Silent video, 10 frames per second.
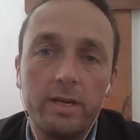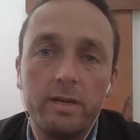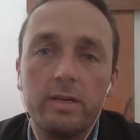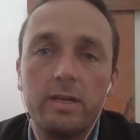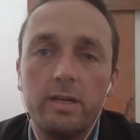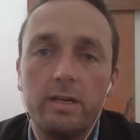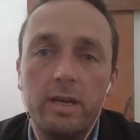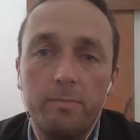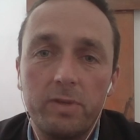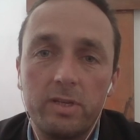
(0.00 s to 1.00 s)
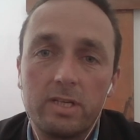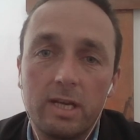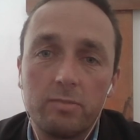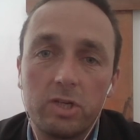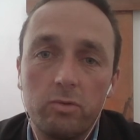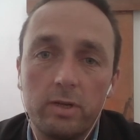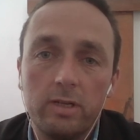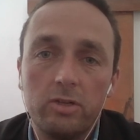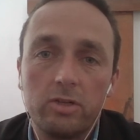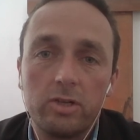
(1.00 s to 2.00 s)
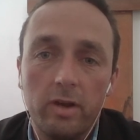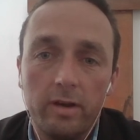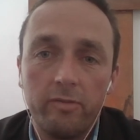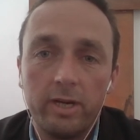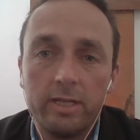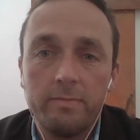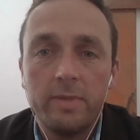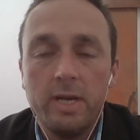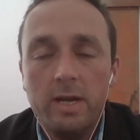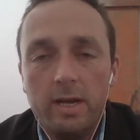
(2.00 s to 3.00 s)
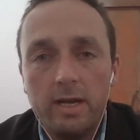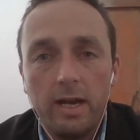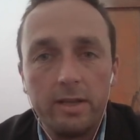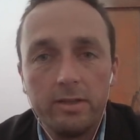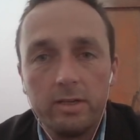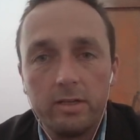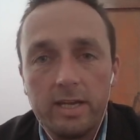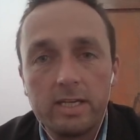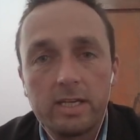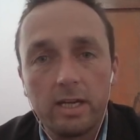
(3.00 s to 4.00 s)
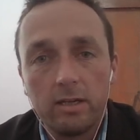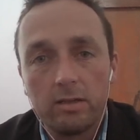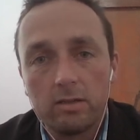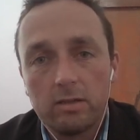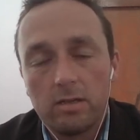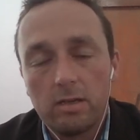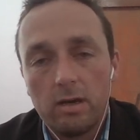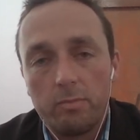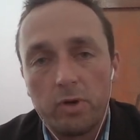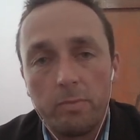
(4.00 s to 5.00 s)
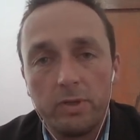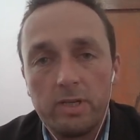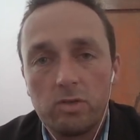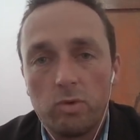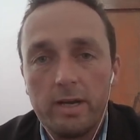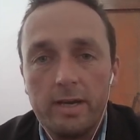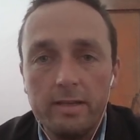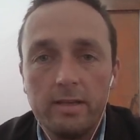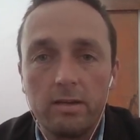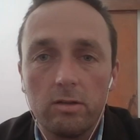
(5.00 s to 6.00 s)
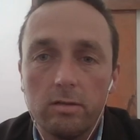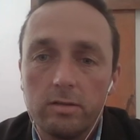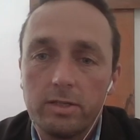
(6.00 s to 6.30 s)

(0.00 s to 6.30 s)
then hipped subsequently to solidify them. And the tensile properties were identical.